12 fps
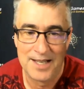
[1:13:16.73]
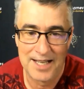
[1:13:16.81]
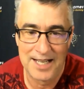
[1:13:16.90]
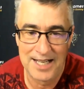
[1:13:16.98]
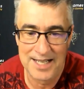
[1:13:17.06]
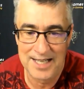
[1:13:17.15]
Uh,
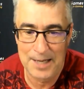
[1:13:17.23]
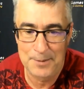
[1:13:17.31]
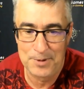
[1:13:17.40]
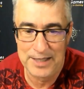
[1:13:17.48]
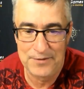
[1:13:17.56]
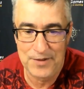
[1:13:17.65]
I
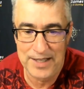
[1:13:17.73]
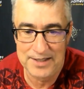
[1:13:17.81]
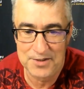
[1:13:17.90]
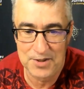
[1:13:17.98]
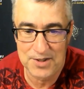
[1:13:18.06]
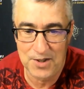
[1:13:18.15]
believe I
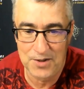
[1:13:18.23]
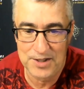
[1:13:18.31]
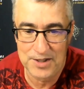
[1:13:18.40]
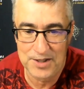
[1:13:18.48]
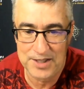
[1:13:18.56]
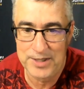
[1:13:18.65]
took all the
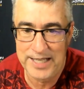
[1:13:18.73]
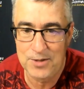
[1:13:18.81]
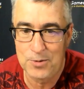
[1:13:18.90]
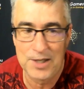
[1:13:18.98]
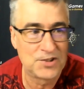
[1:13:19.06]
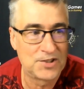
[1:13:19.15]
Q&A
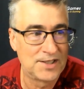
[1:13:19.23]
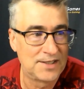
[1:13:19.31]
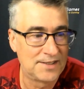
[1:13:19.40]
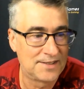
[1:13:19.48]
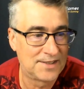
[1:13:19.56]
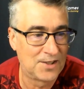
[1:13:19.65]

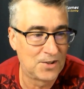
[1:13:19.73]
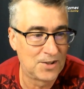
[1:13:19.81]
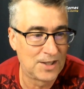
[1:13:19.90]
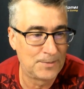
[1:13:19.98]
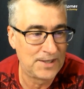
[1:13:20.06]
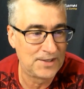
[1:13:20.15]
questions, so
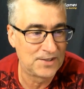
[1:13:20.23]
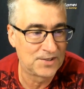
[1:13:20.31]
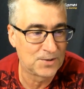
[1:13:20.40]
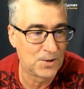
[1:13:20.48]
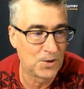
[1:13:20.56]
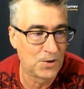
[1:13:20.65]
let me just
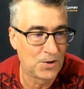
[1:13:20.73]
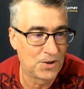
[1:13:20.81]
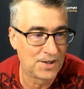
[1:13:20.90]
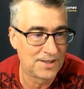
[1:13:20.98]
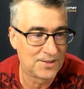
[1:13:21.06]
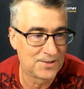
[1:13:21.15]
scroll
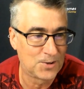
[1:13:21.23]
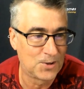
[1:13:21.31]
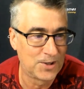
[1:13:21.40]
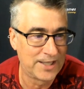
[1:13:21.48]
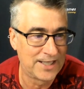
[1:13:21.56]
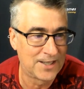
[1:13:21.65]

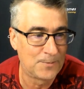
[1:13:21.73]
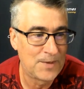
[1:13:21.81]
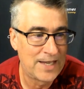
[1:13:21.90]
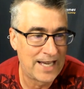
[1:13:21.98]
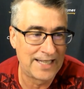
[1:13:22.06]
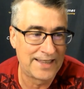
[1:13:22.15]
scroll here.
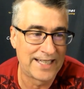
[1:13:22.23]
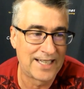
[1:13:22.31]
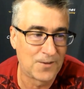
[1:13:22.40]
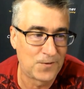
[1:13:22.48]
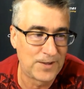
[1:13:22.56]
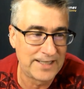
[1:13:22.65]
Anything on
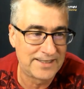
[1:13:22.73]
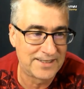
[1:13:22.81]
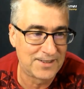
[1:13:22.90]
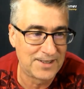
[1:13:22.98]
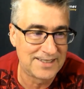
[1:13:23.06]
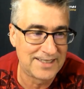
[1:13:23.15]
the fleet
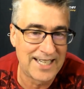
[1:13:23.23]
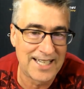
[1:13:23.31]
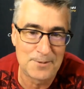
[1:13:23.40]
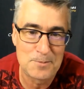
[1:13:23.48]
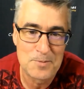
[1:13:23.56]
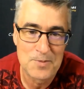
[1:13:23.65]
series yet?